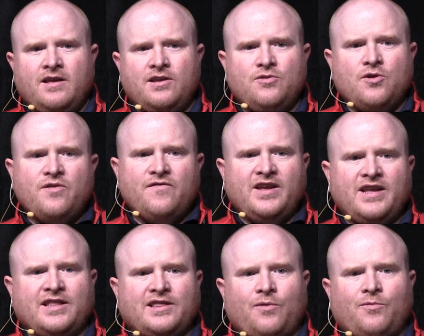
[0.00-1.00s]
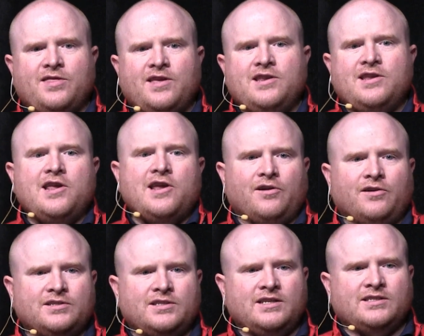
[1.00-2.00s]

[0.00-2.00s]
You don't even get there within years.